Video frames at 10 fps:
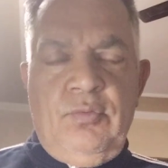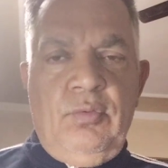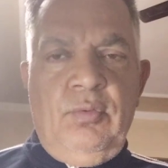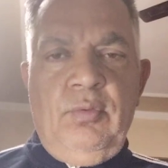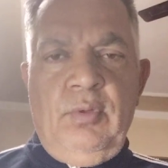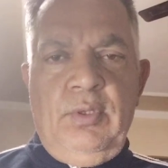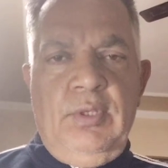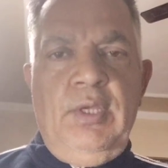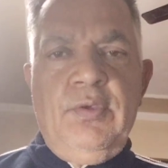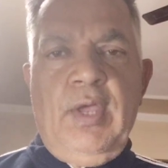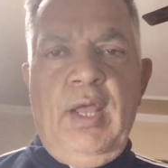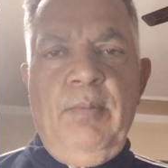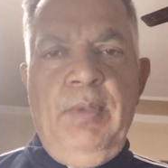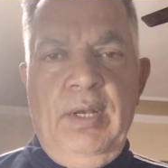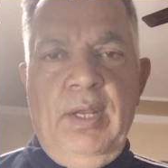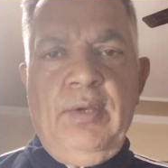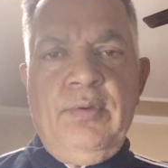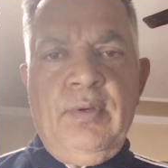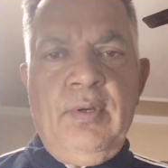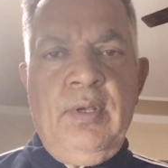So these can be raised.